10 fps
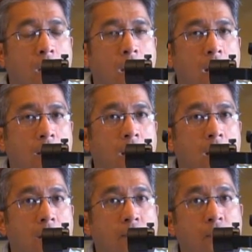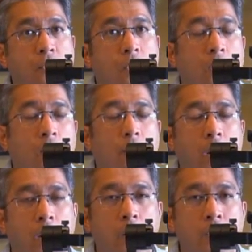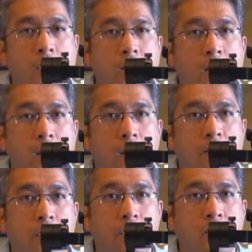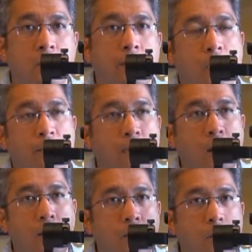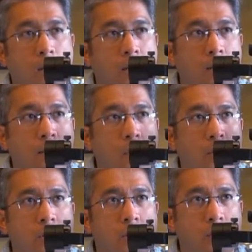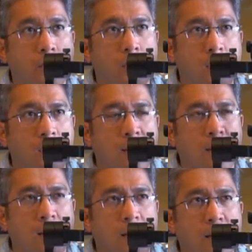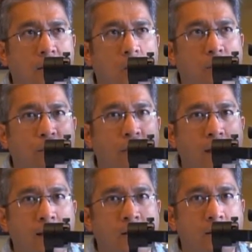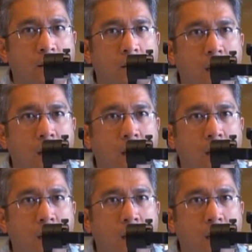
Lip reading: Not like before, where it was just the version 1.5, where the motors would kind of do a fast